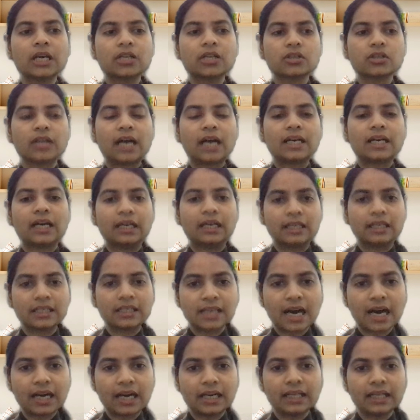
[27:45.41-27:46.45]
So that
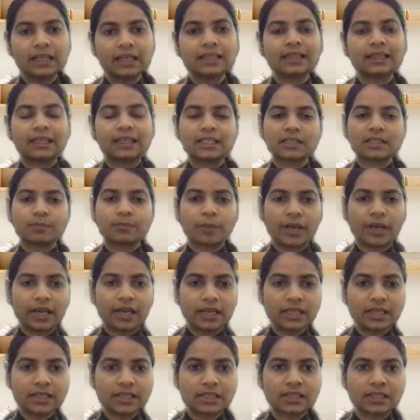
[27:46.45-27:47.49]
understanding, that
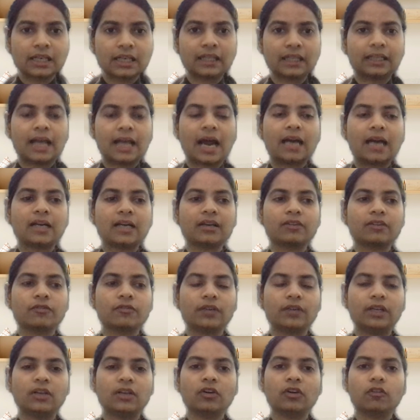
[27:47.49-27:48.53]
space, that
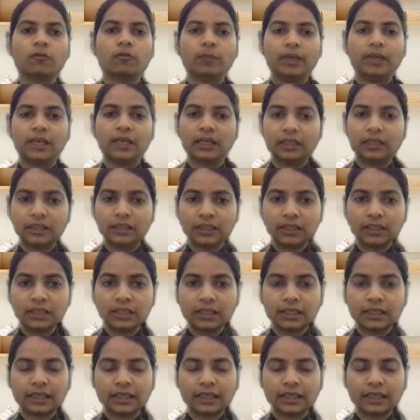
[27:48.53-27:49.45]
feeling of being heard,